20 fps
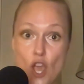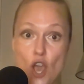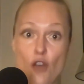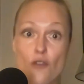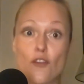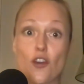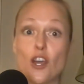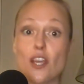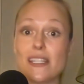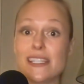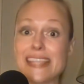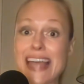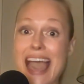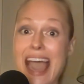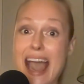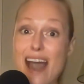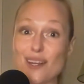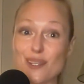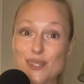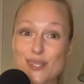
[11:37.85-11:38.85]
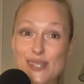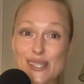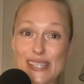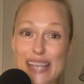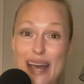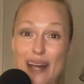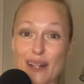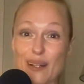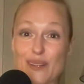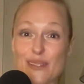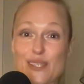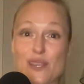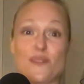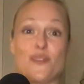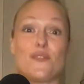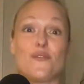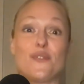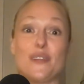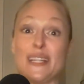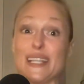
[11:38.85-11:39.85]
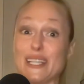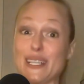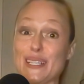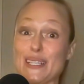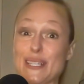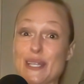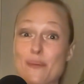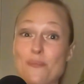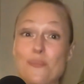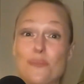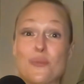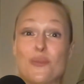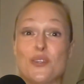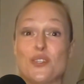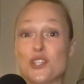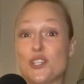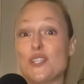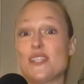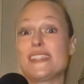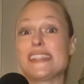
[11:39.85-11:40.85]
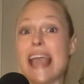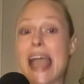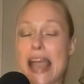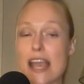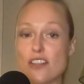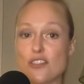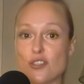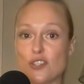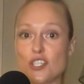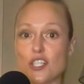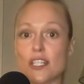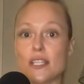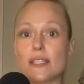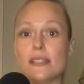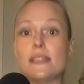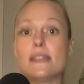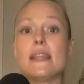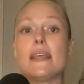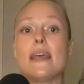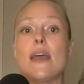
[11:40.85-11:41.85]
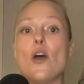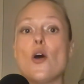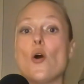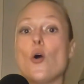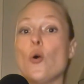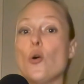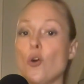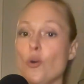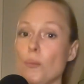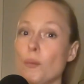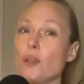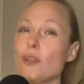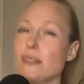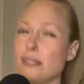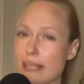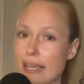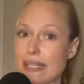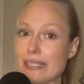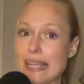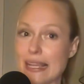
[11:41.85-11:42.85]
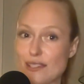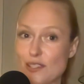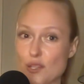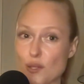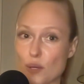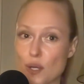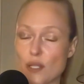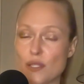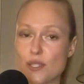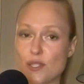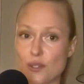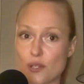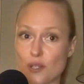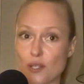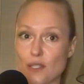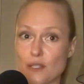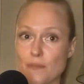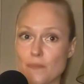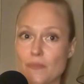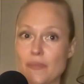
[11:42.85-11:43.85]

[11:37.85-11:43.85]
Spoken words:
First, the outer cells of the follicle produce androgen hormones like testosterone.